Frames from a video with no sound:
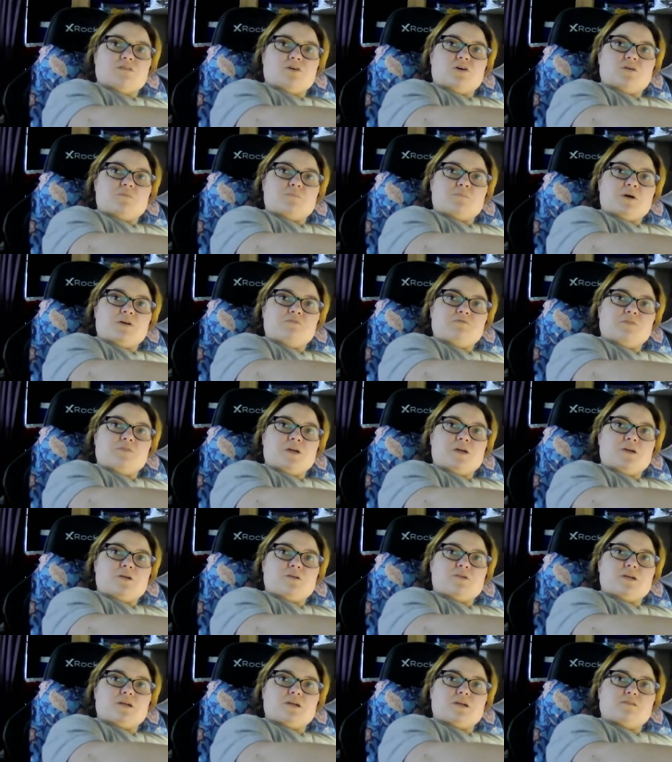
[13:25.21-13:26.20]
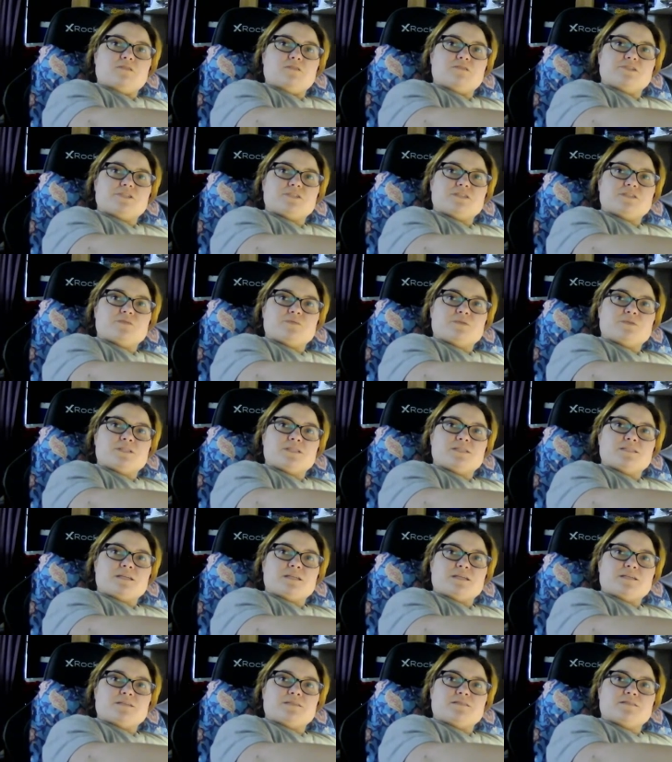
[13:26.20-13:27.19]
on my finger here just so it
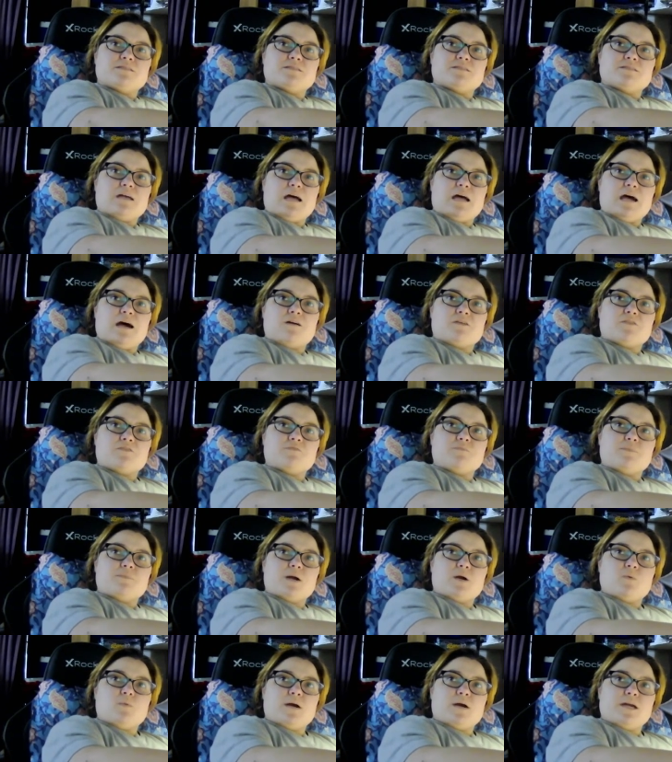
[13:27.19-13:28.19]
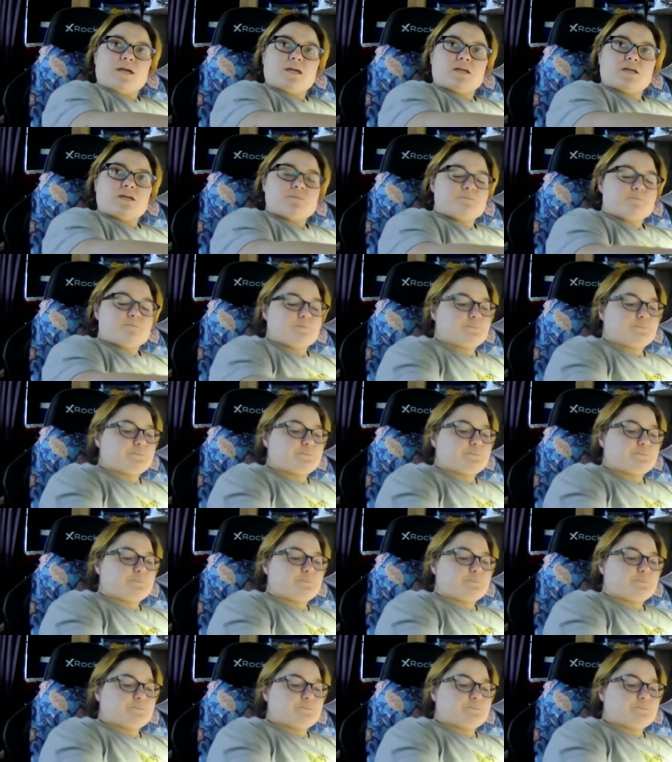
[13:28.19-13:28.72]
stays out of my way